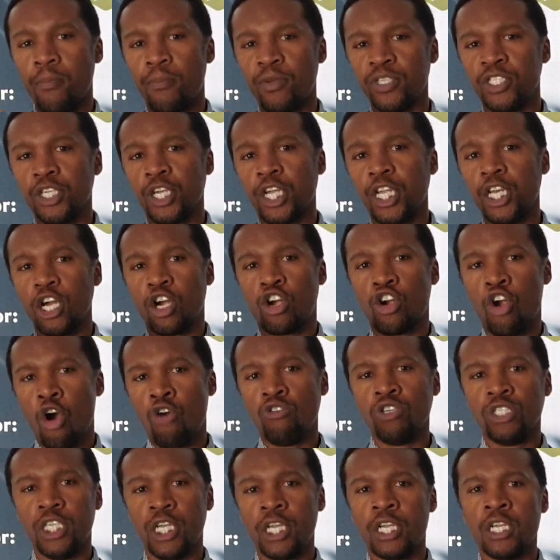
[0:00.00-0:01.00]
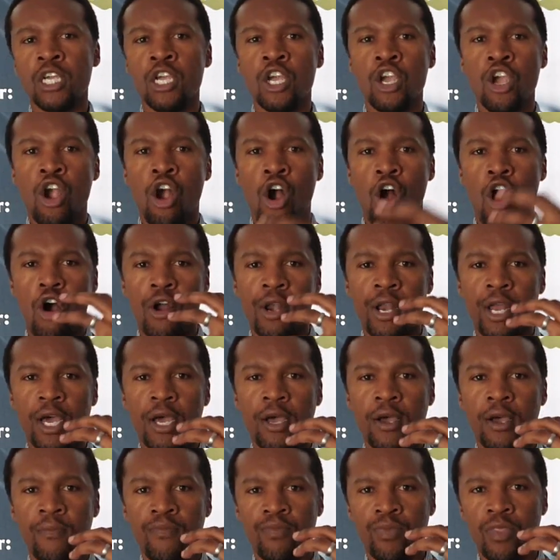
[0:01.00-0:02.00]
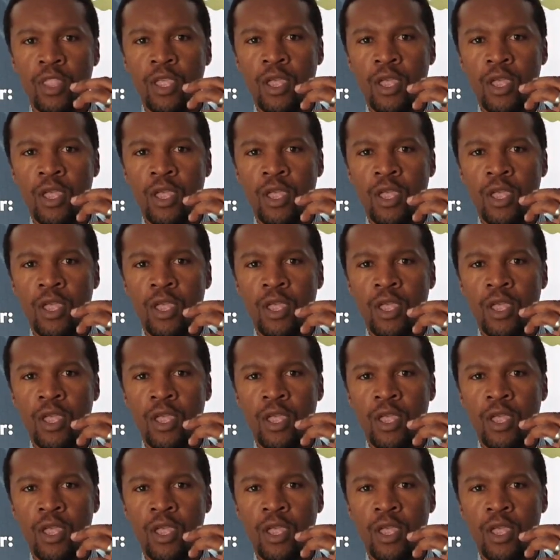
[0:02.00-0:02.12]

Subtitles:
particular coating on a